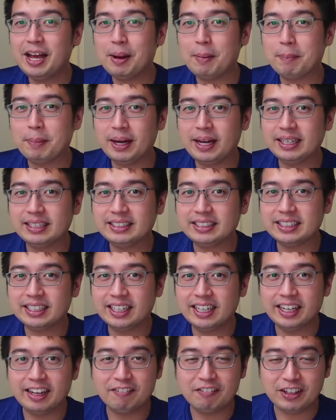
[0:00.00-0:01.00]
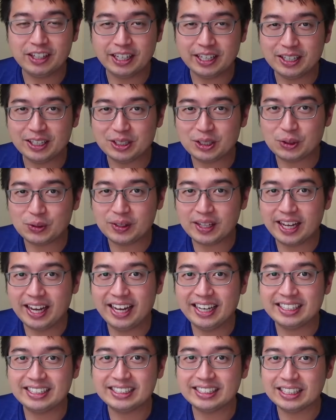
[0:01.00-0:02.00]
But if you didn't do
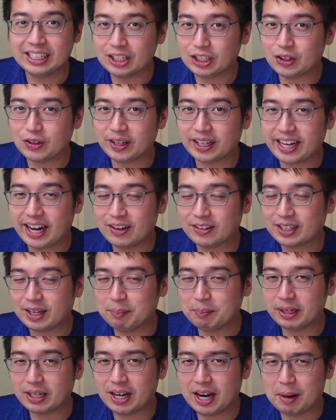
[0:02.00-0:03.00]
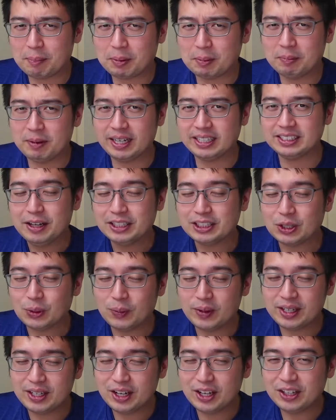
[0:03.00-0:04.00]
that, your account can be compromised.
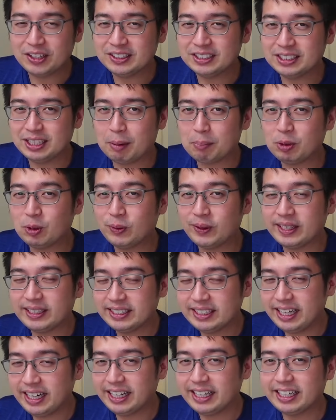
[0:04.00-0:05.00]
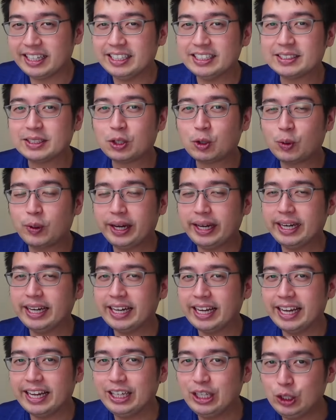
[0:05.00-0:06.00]
So another step you can take is
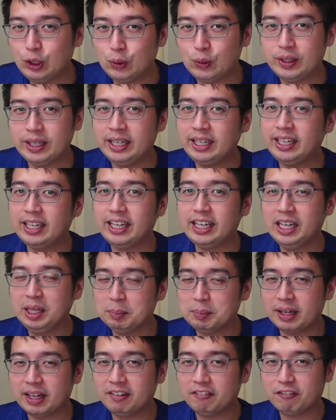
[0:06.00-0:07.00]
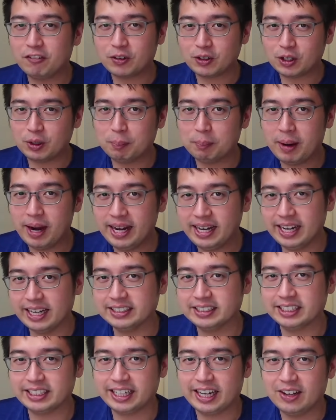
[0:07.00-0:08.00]
creating a unique email for your
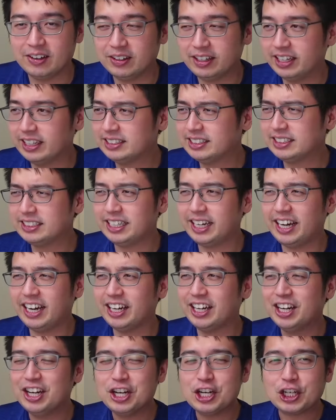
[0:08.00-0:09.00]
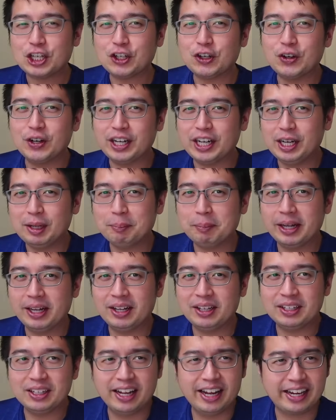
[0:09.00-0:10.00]
Binance account. Let's say your
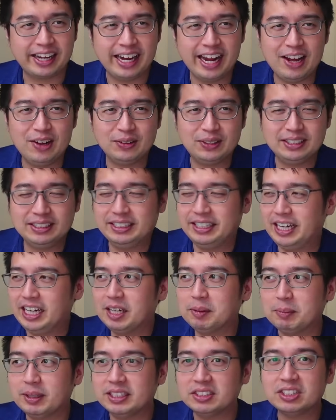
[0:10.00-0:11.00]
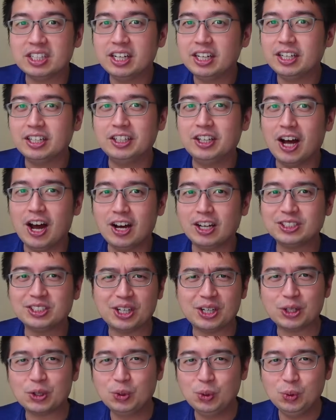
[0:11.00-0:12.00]
email account's name is
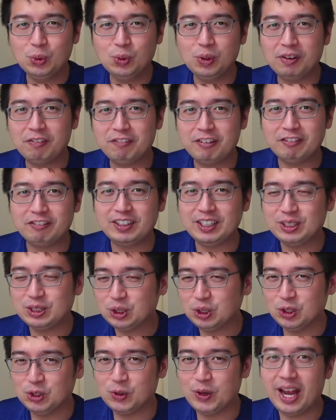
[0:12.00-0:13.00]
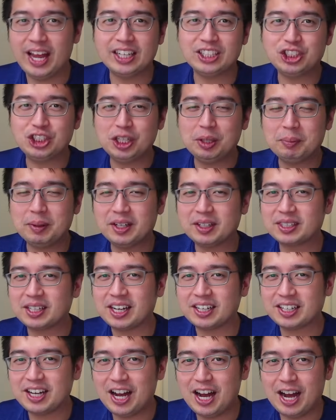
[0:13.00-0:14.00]

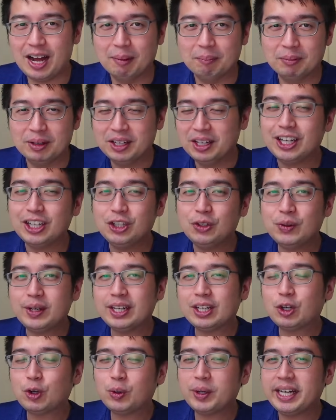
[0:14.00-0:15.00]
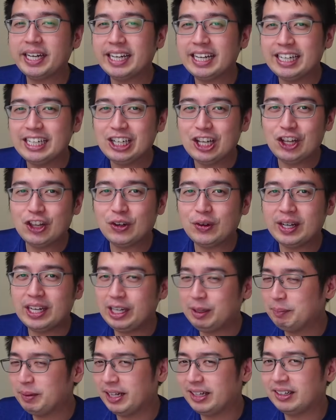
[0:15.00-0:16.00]
dogsarecool52@gmail.com. You can create another
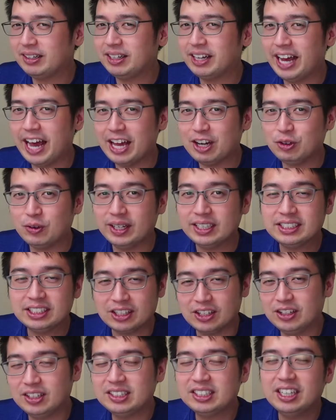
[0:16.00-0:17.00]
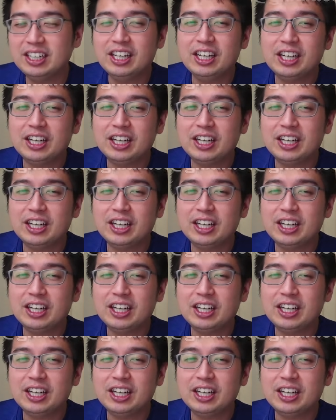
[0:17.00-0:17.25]
email address called